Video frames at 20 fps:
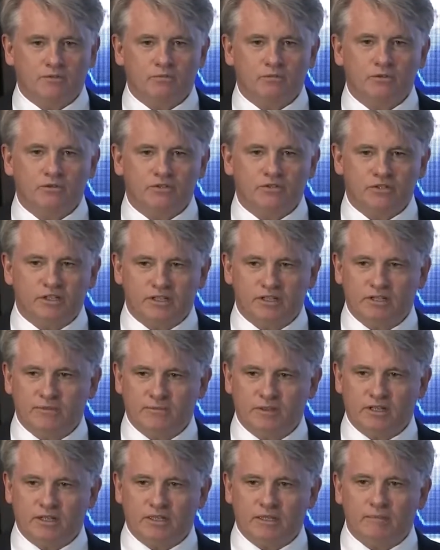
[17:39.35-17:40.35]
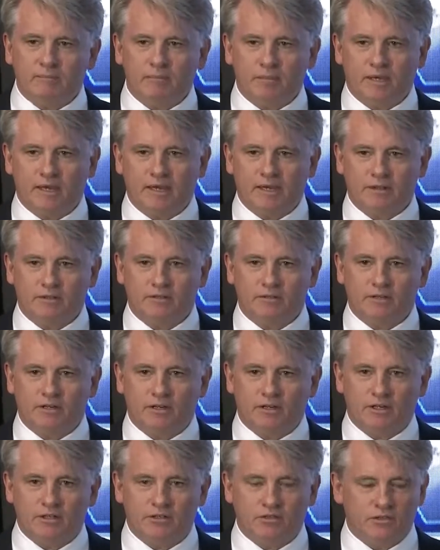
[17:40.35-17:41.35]
real significant impact
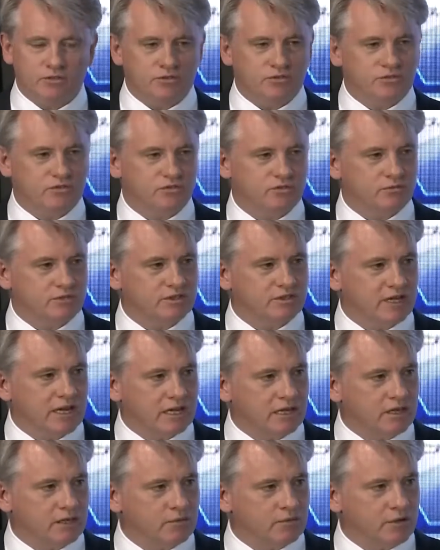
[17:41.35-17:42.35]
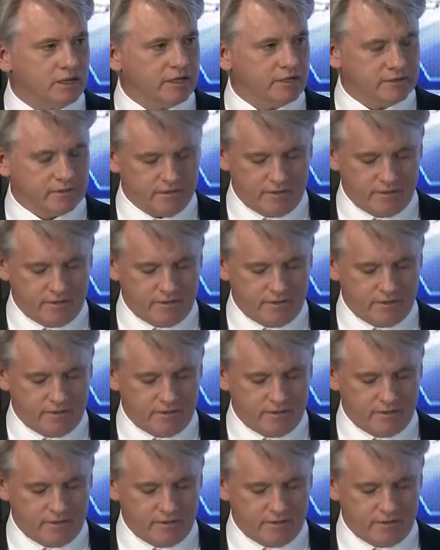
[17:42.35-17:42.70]
on Houston's recycling rate